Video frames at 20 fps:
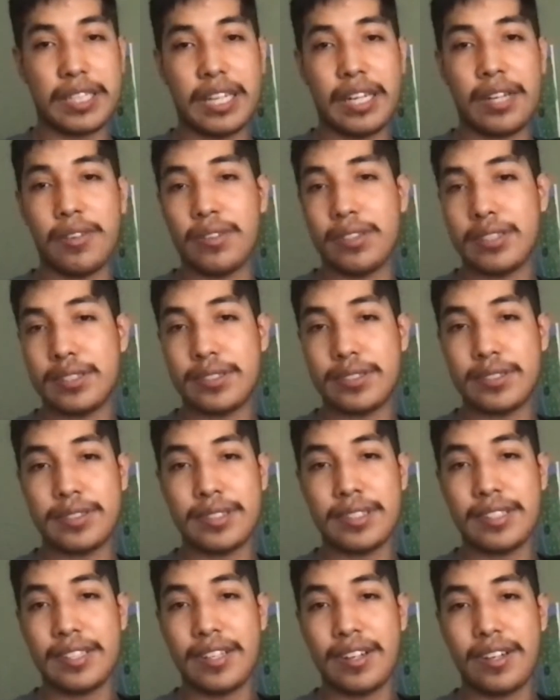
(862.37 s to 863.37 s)
I know it's
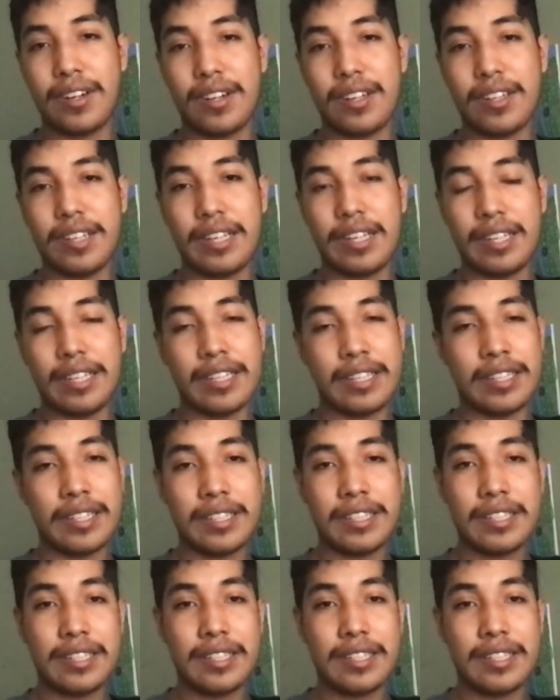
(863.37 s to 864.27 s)
hard. I